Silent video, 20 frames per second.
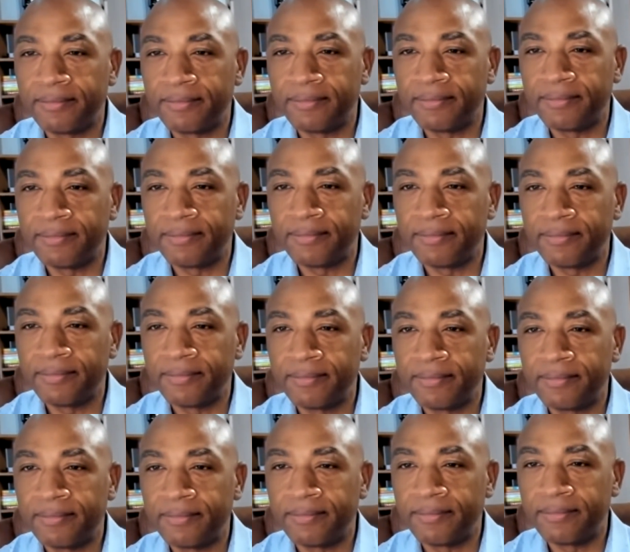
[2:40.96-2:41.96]

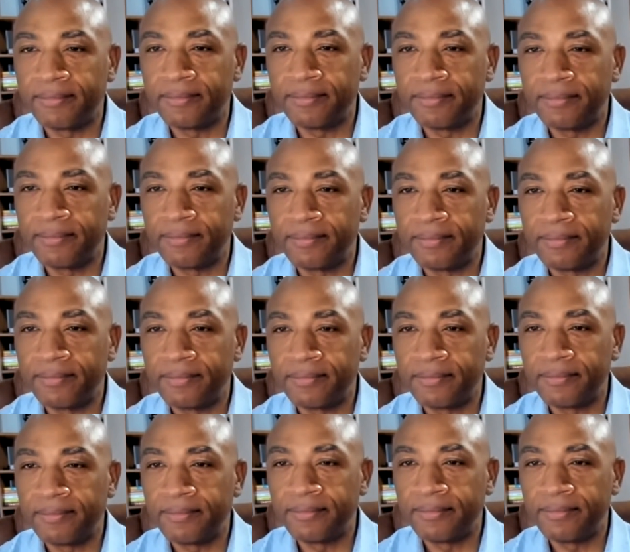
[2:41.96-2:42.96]

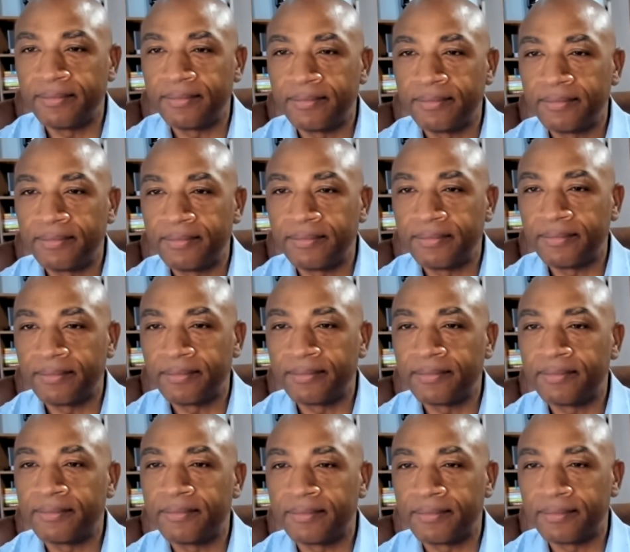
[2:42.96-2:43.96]

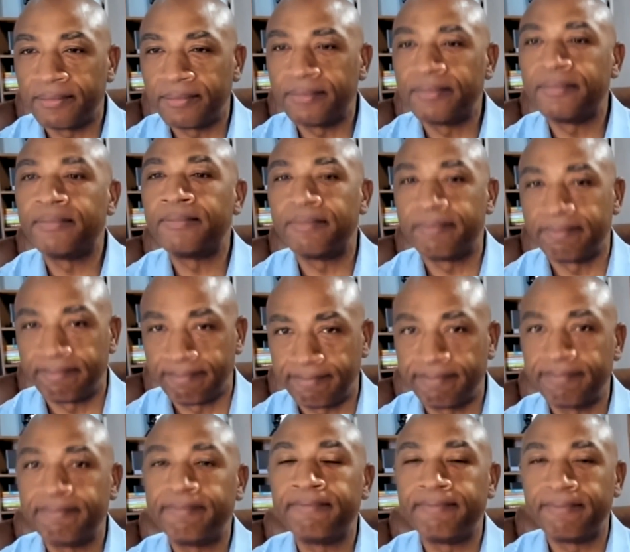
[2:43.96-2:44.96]

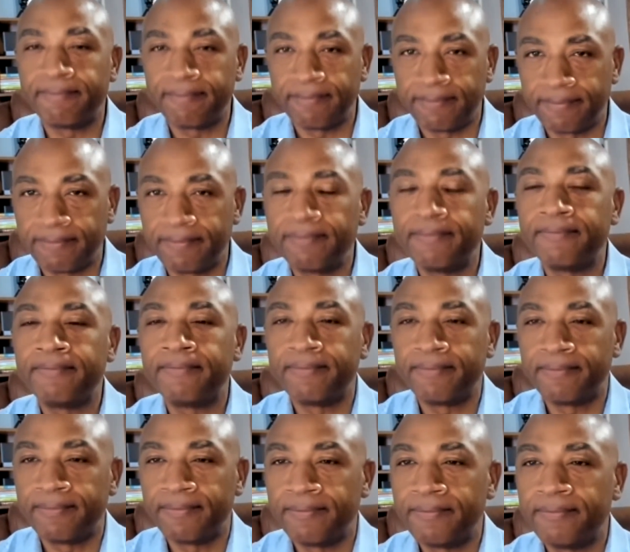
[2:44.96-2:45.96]

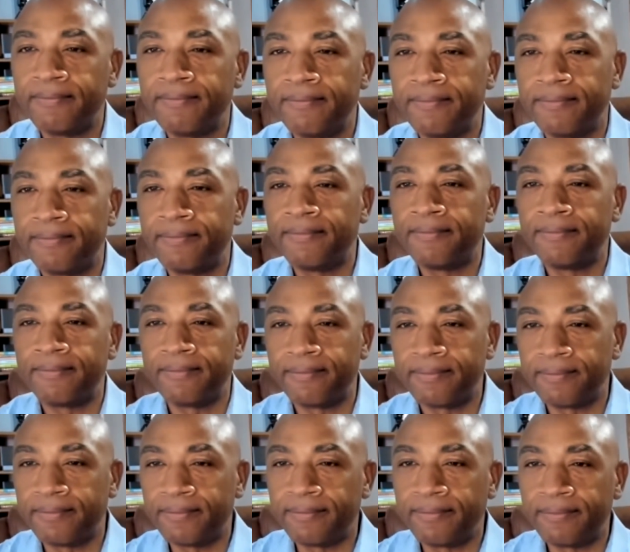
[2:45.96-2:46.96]

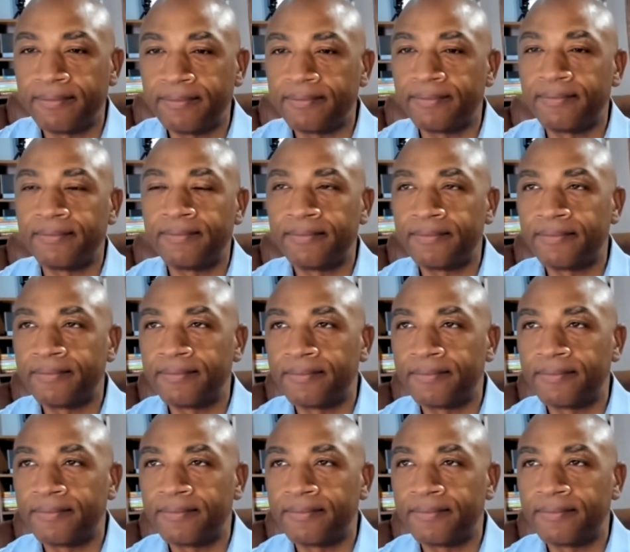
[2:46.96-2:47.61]
This person isn't speaking.